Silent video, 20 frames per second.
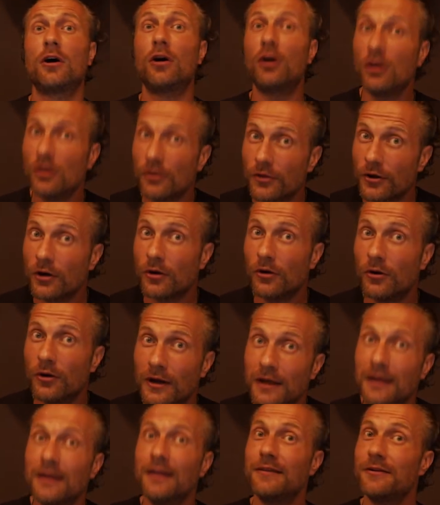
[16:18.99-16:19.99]
although
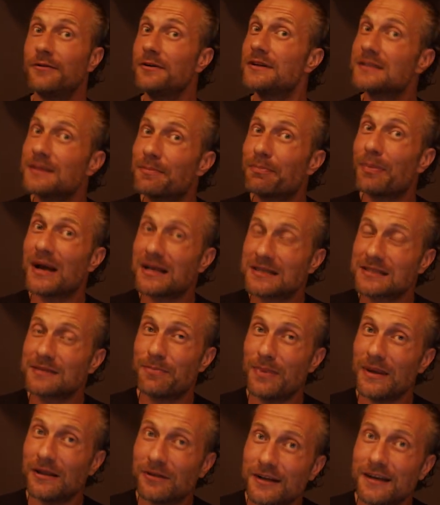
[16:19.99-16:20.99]
there is a
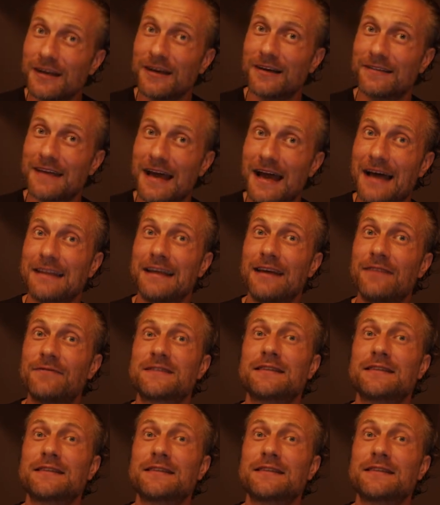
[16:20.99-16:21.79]
possibility of that if